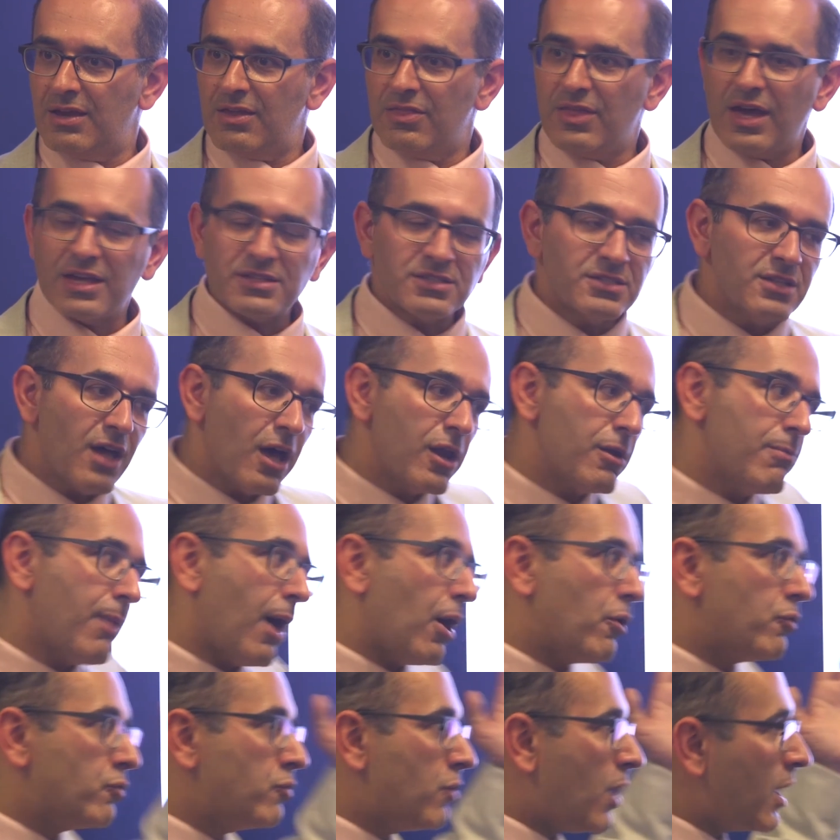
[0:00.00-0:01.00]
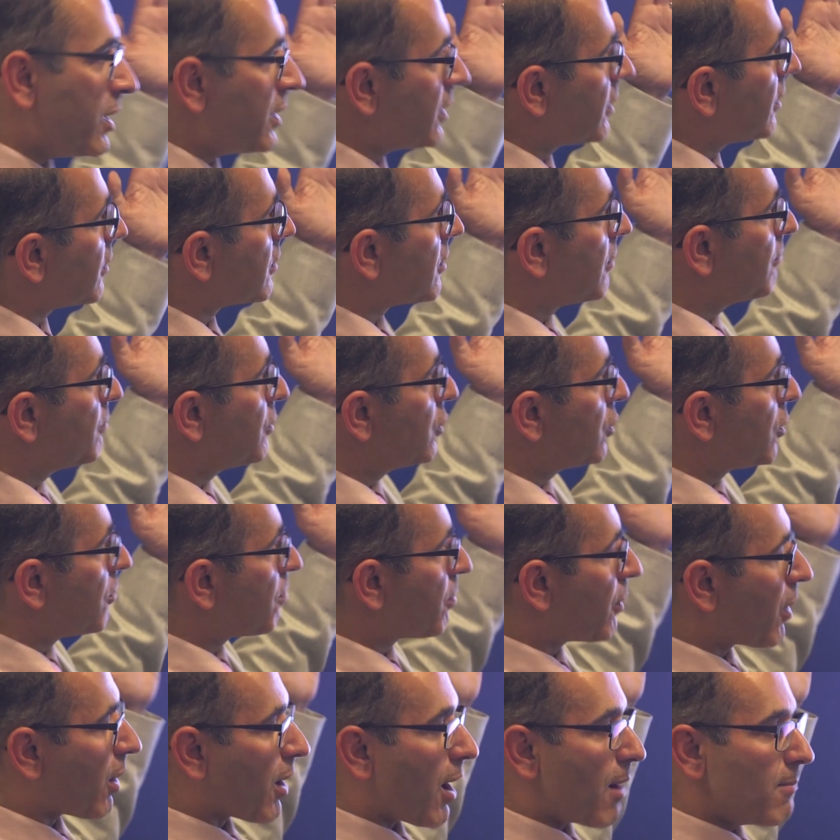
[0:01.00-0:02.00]
That's not about running a computer
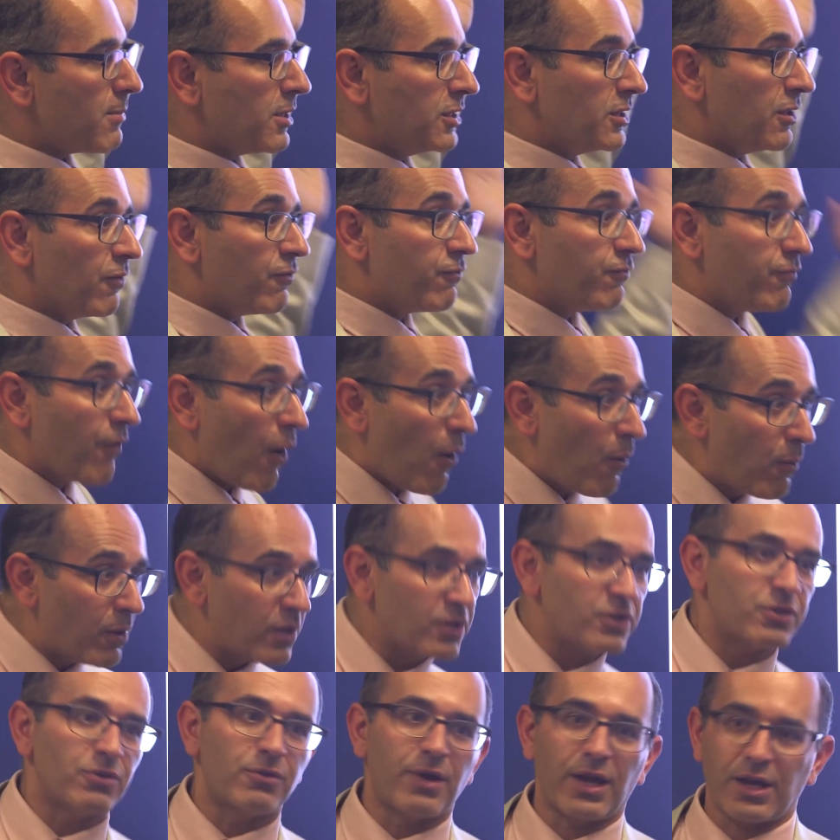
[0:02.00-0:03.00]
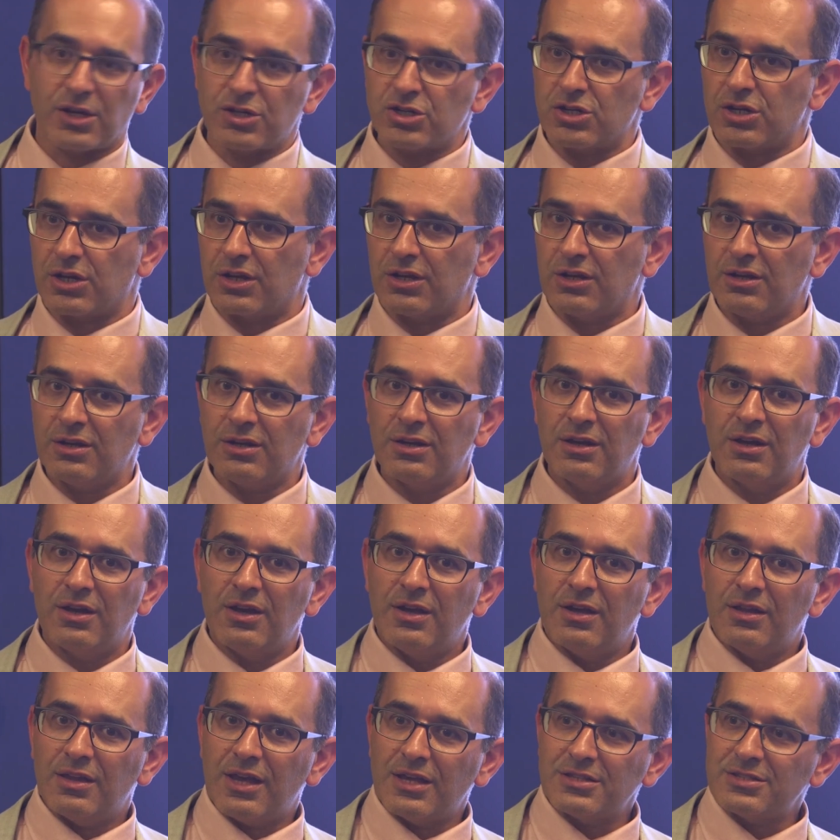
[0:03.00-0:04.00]
program in the forward direction.
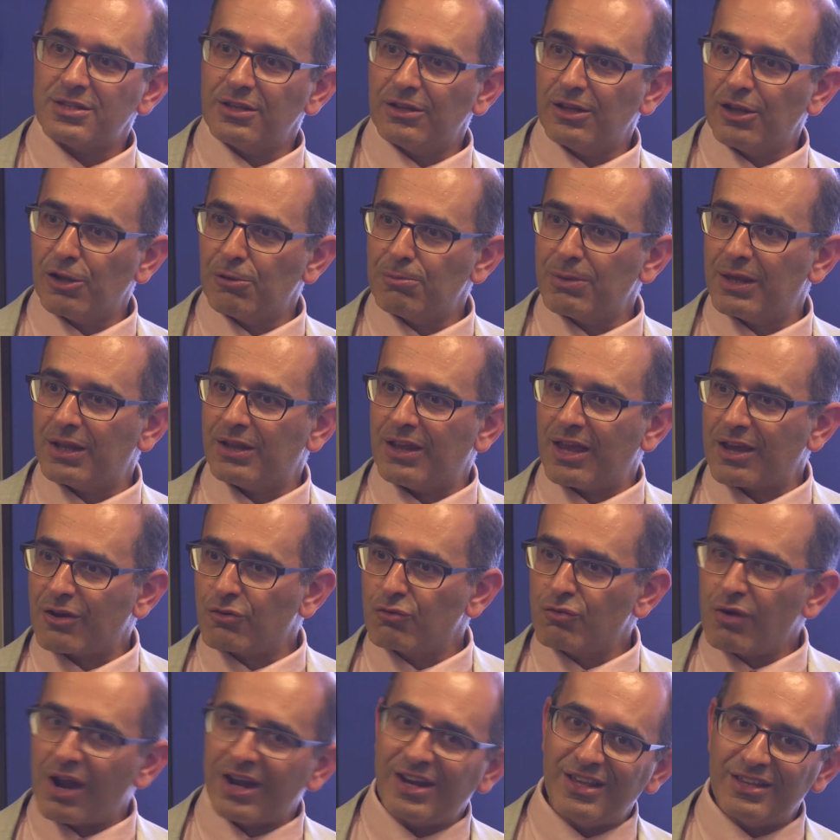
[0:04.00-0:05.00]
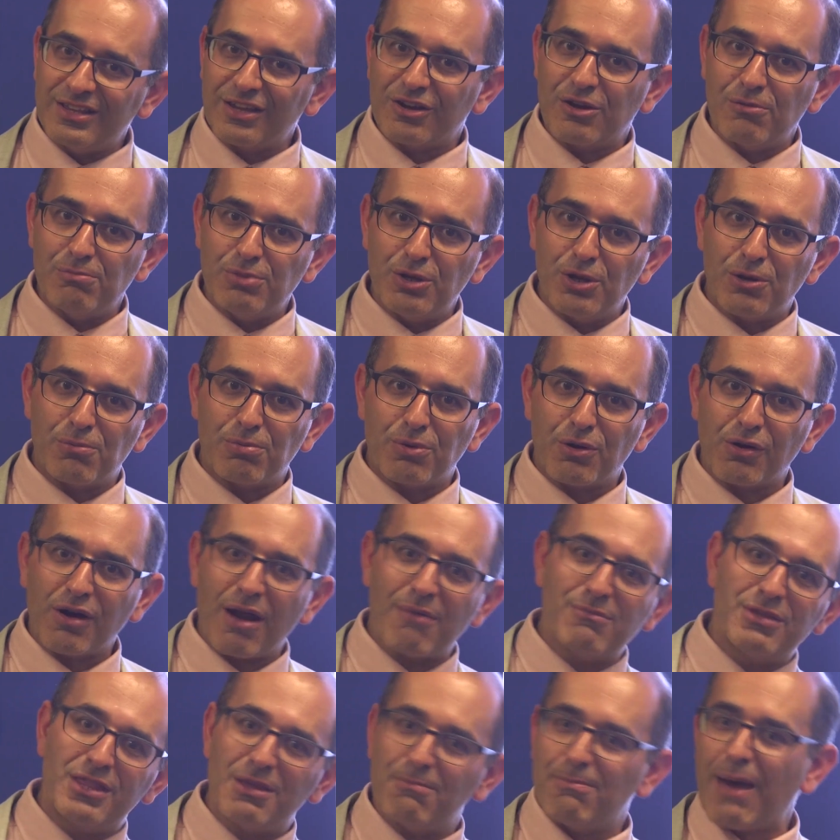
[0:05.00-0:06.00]
That's a little bit like running the computer
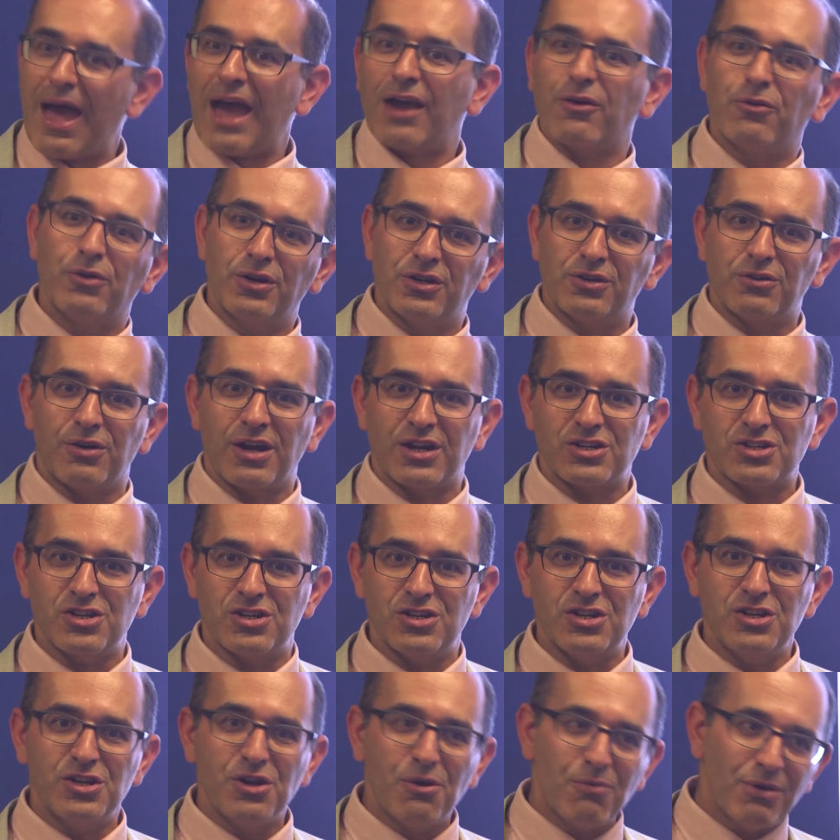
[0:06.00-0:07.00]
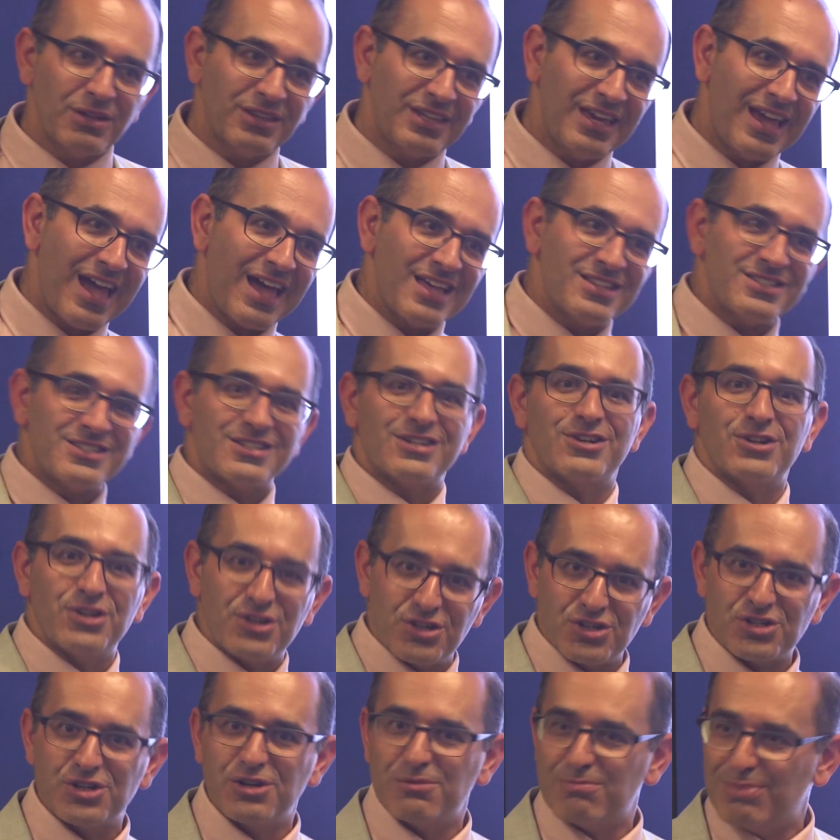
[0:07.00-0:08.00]
program in the backward direction. You know what the answer
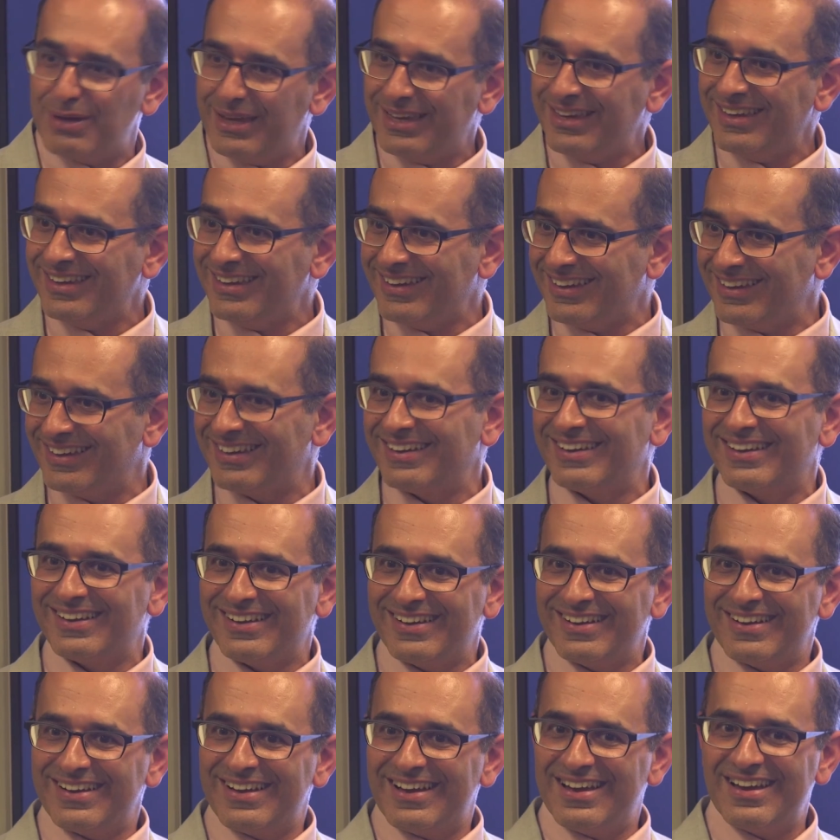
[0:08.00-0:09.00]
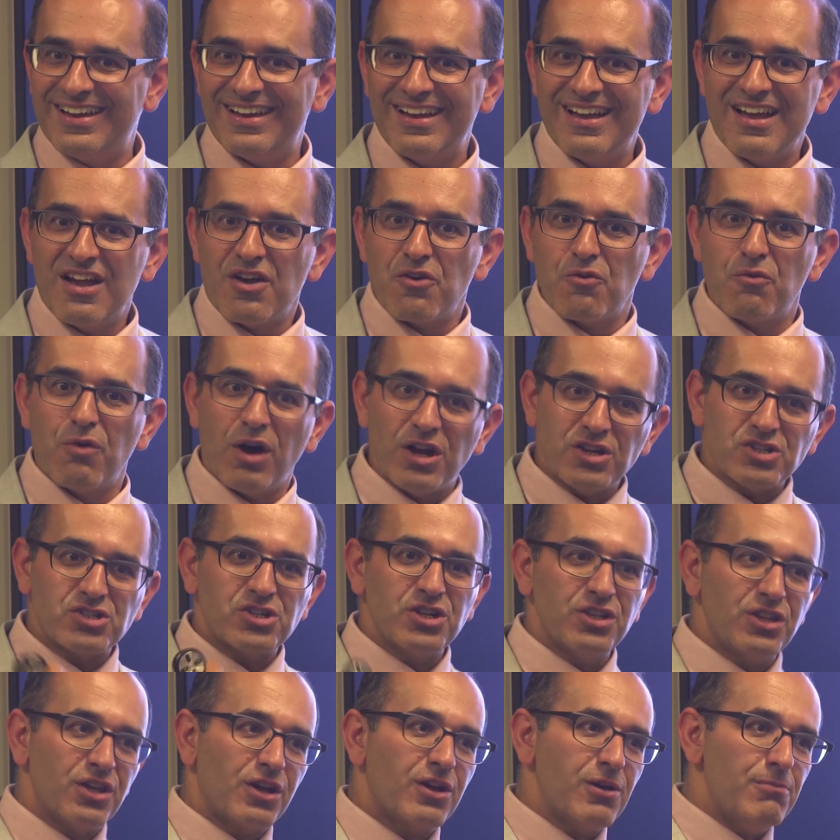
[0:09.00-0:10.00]
should be. What
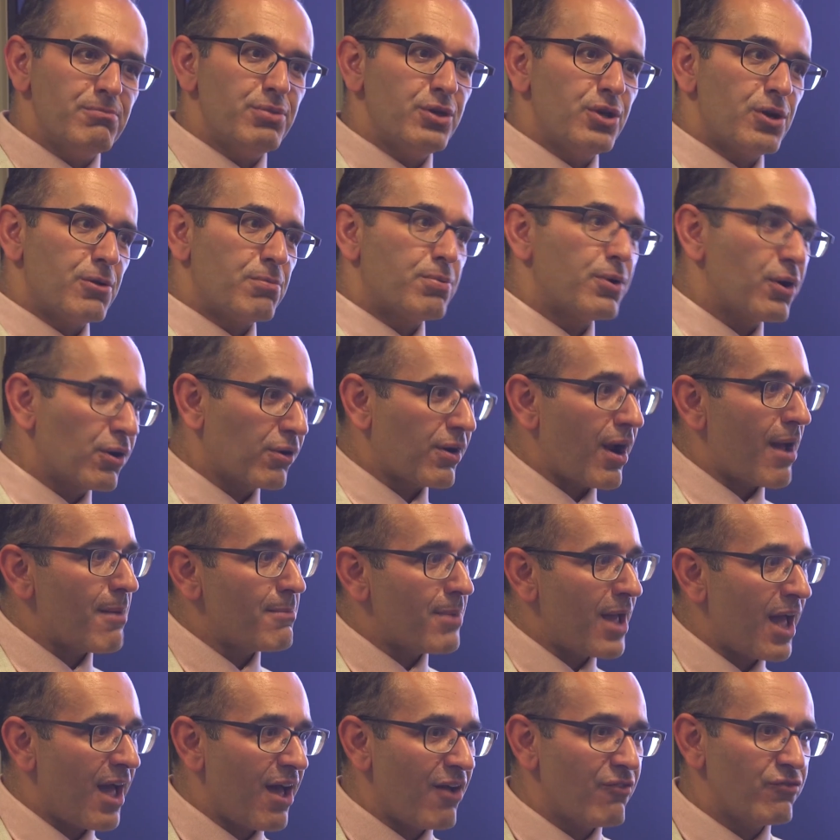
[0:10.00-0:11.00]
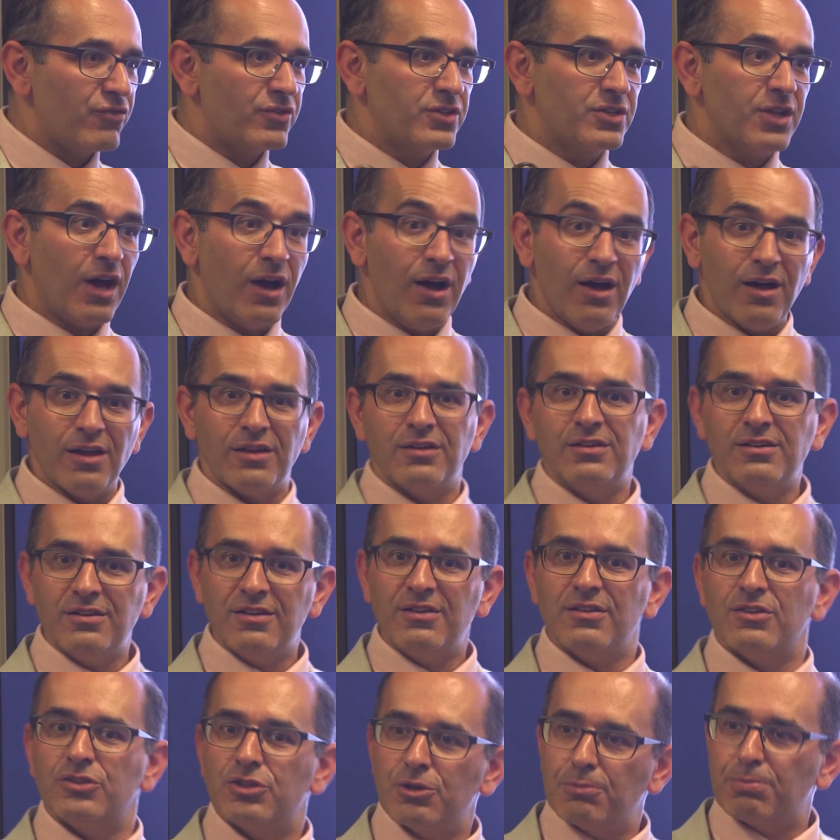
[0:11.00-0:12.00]
should the computer program have
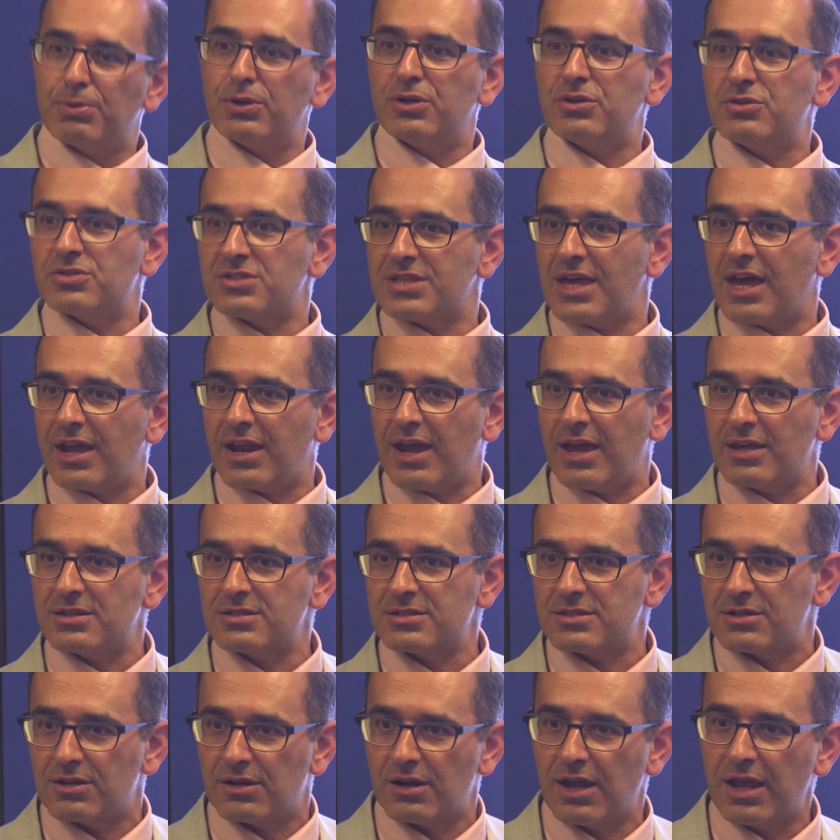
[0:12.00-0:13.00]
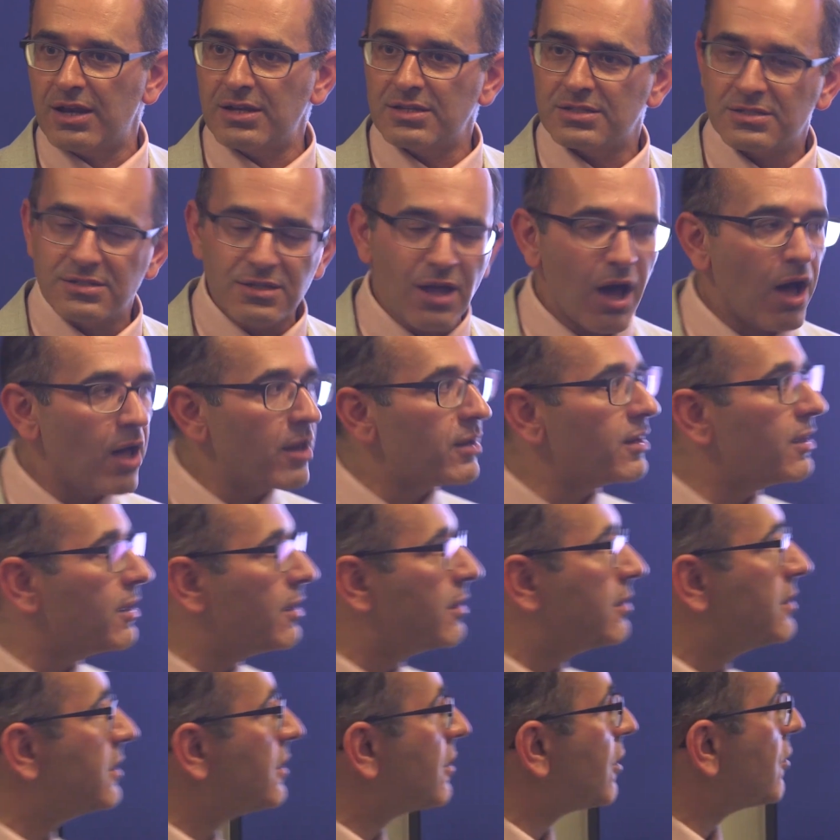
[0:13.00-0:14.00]
done to produce that answer? And it's not,
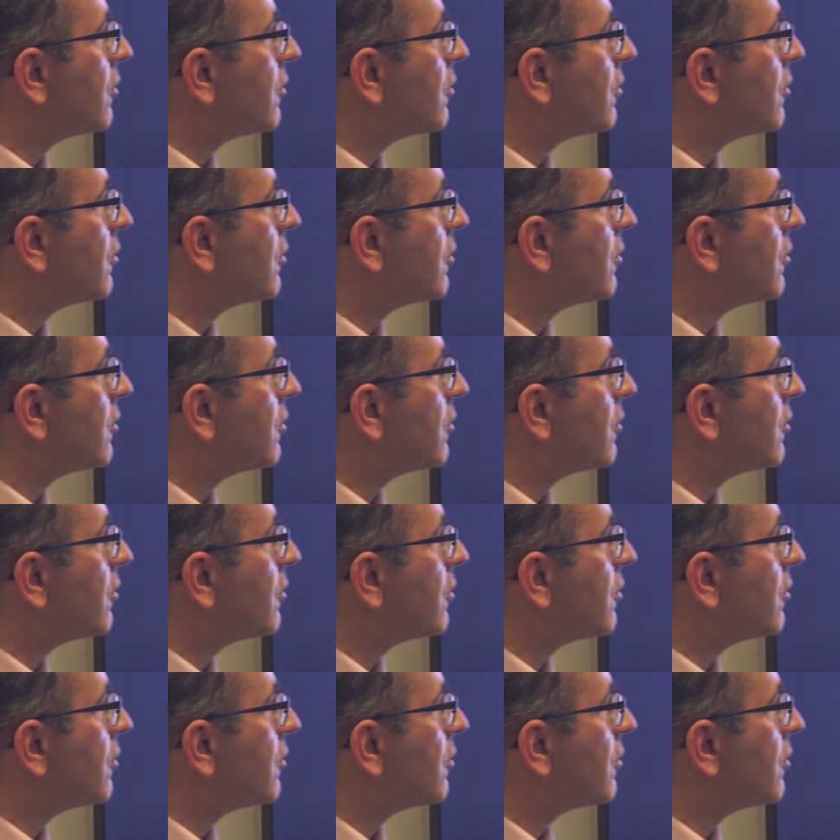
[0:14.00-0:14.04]
you